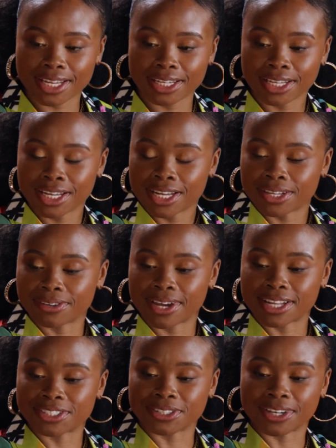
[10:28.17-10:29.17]
it. You
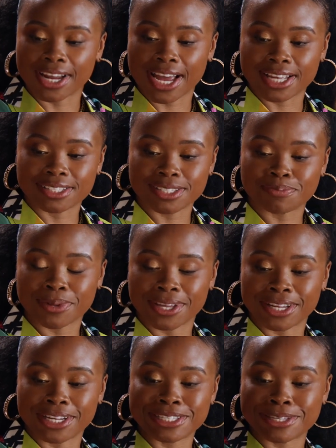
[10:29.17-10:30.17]
had your nice
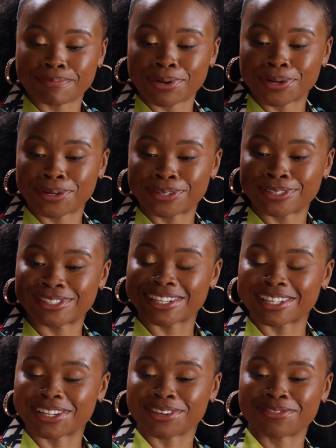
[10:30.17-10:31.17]
pianissimos
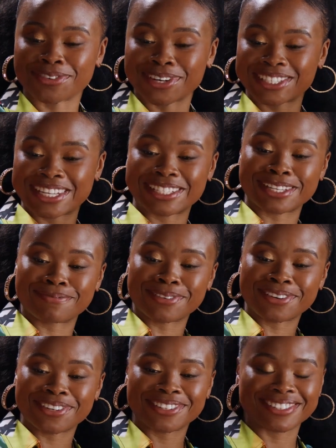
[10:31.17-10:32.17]
and your
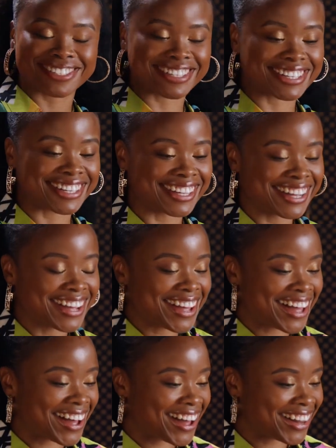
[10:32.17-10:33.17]
fortissimos and
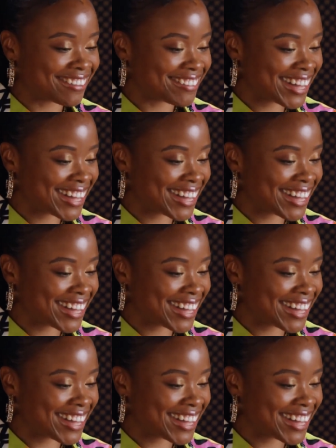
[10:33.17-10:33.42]
all of